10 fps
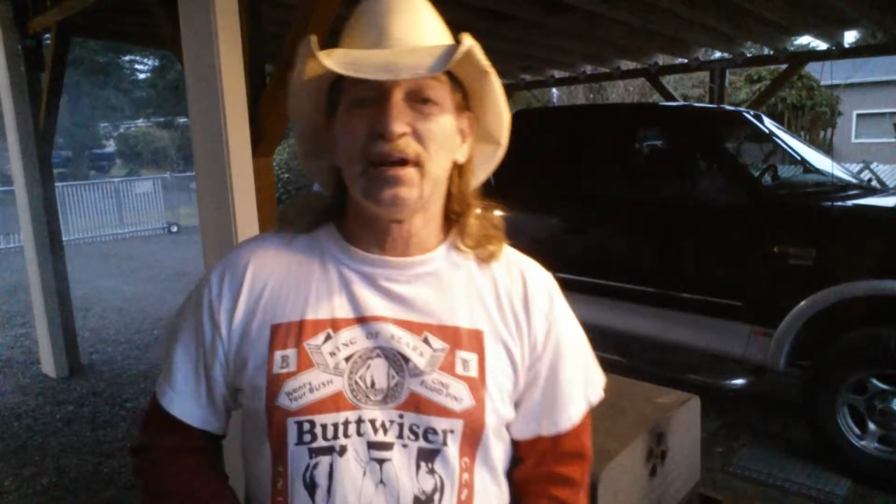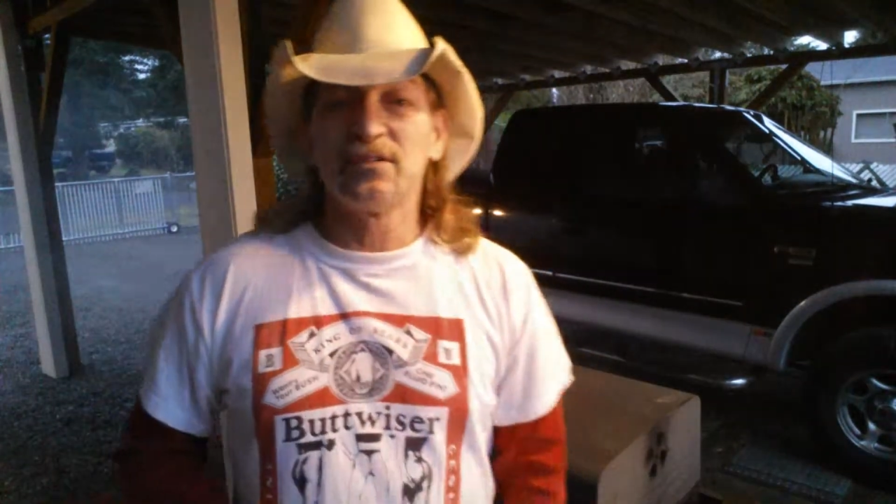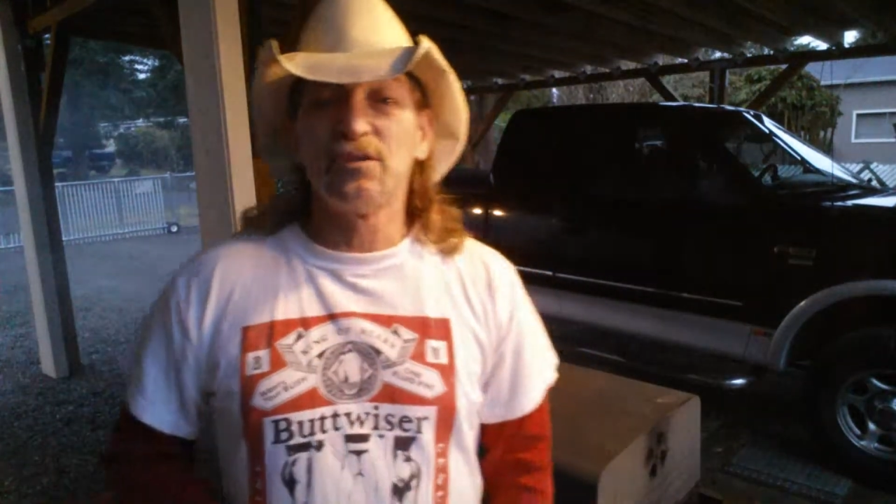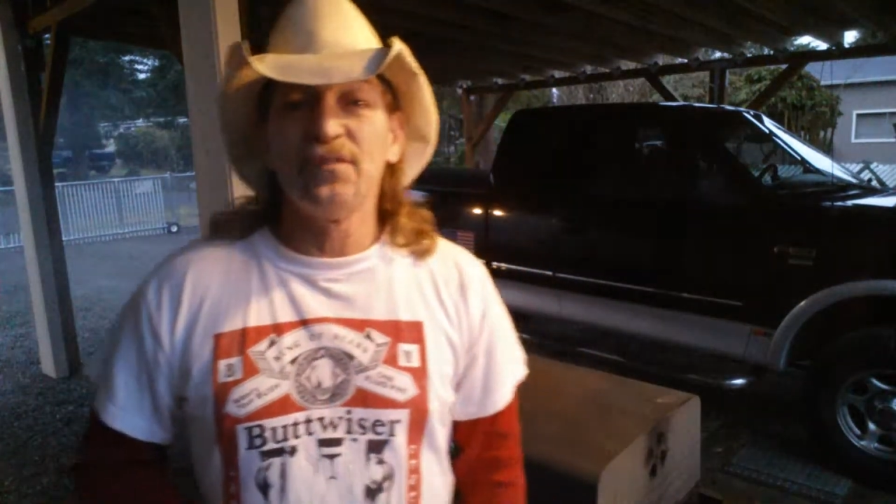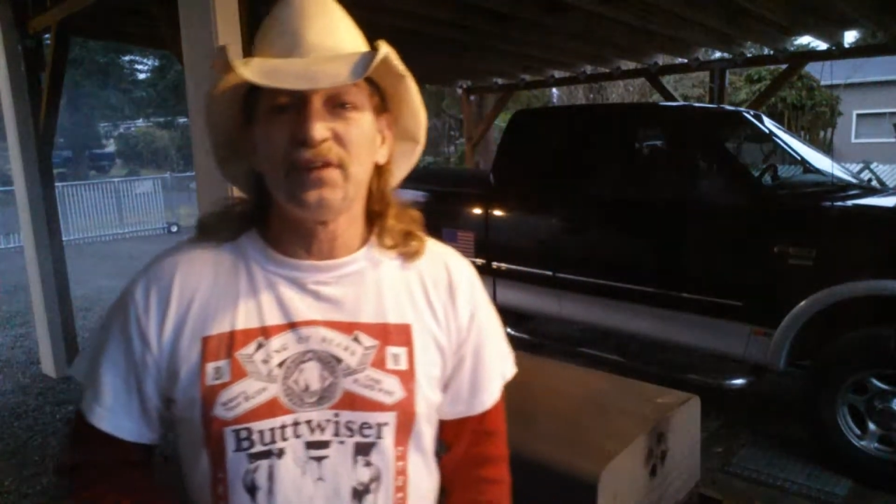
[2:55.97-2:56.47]
It's
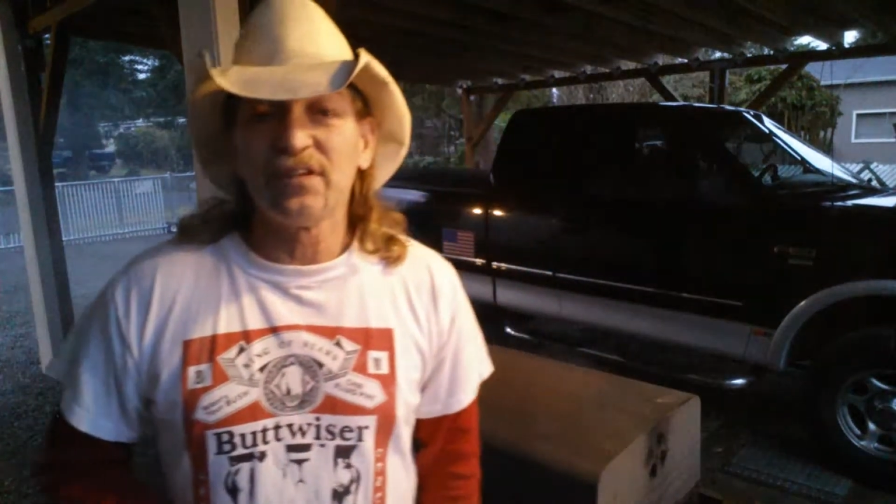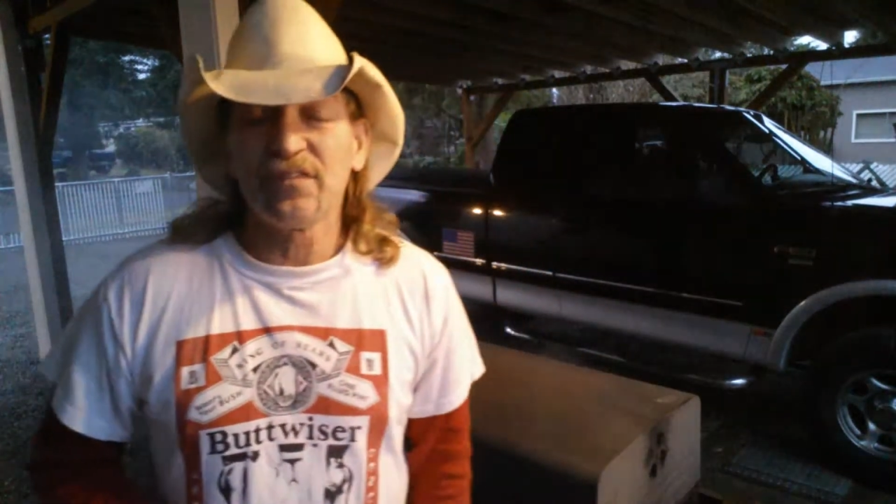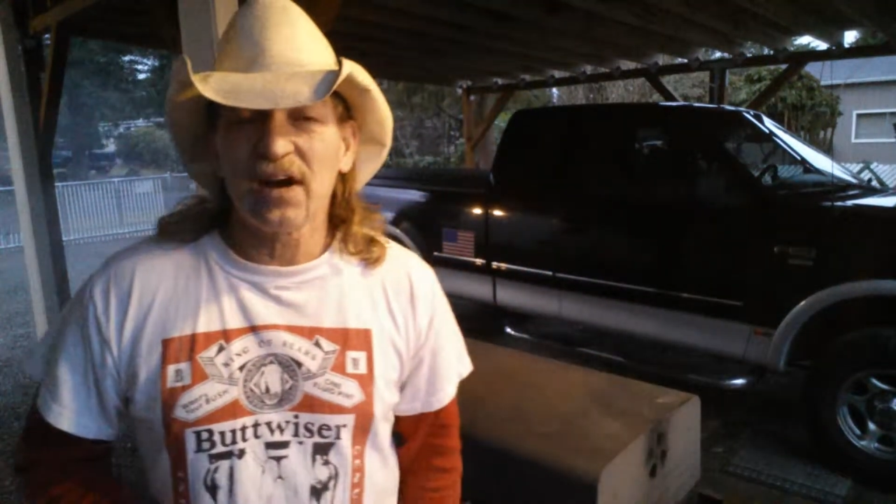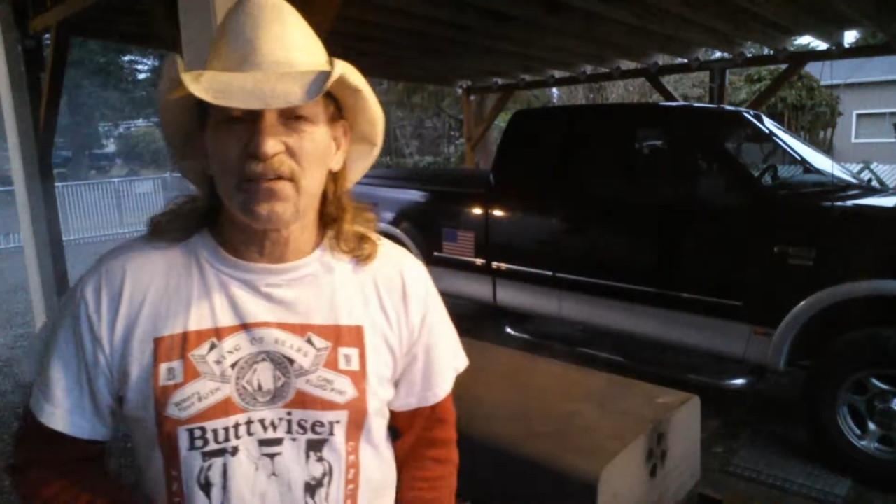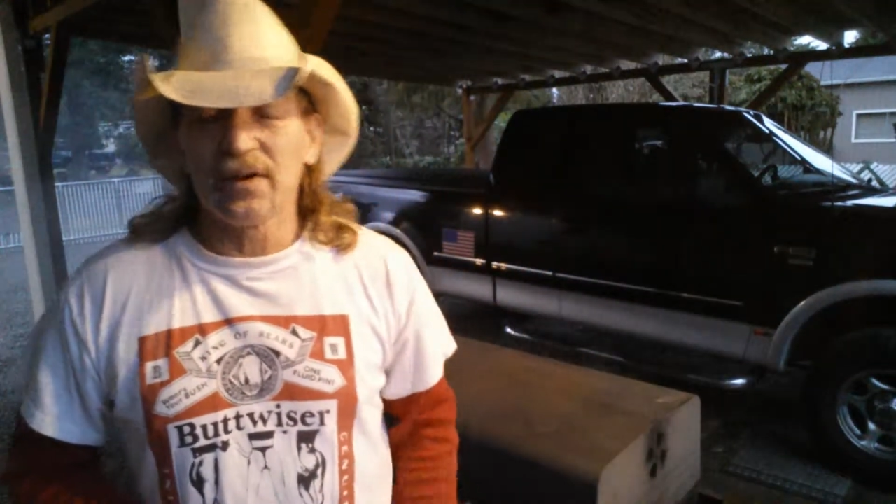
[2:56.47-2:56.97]

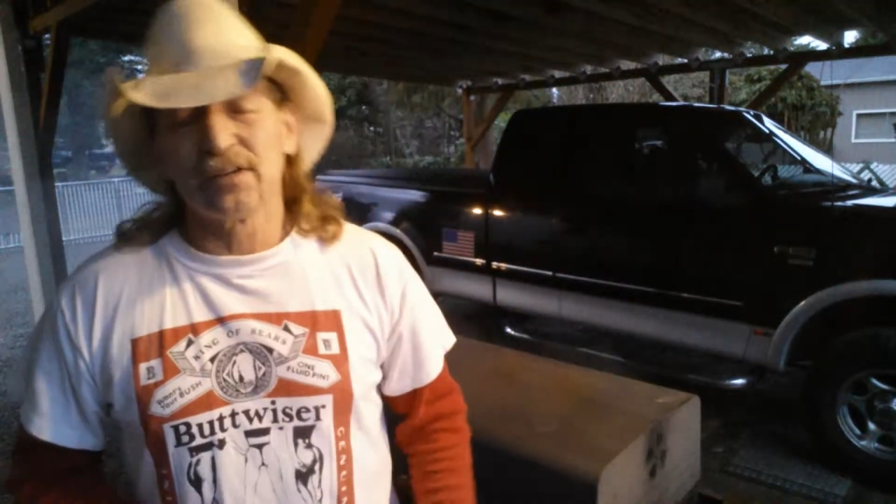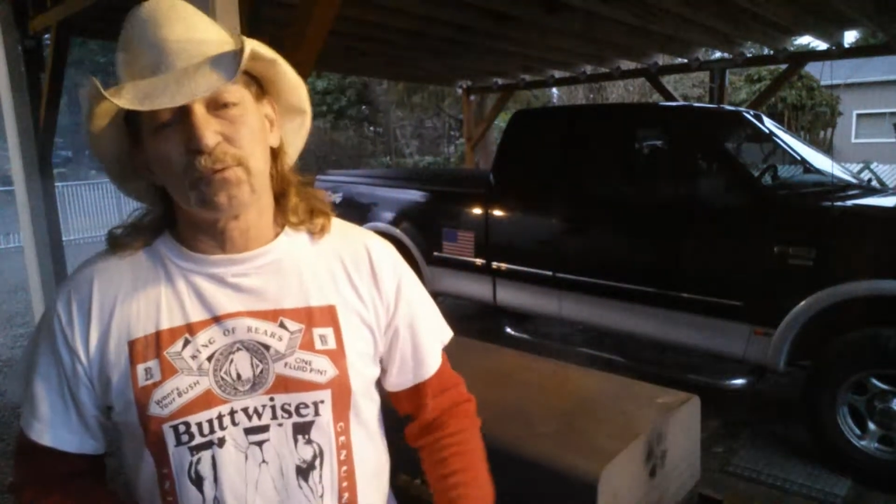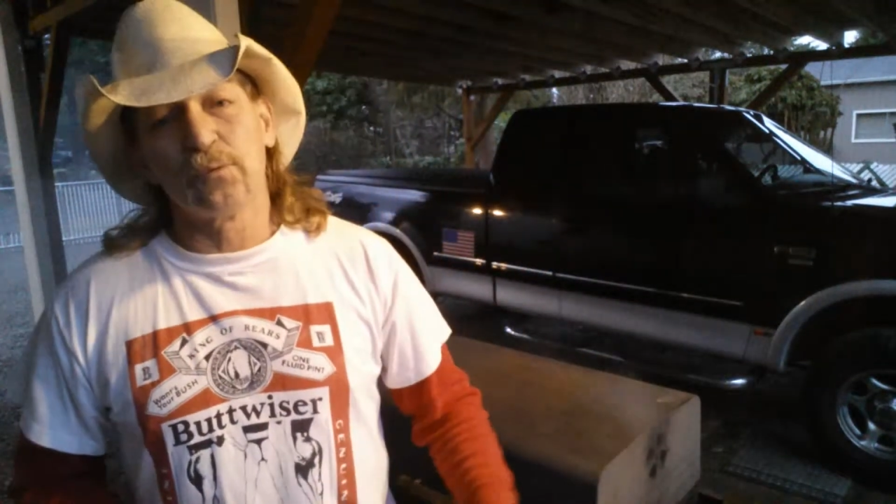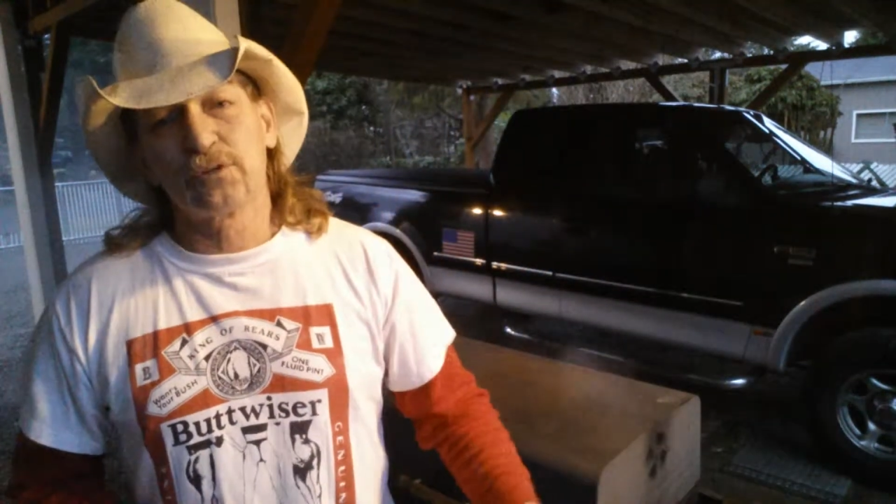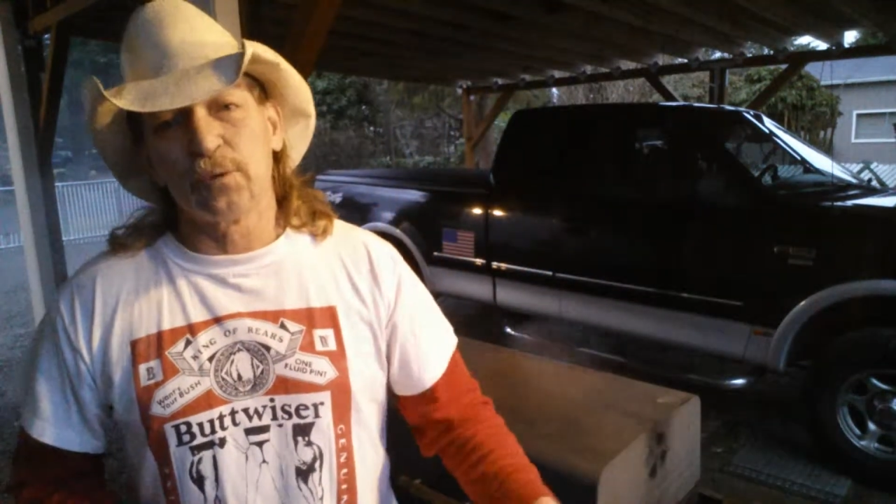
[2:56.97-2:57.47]
2:55 right now, so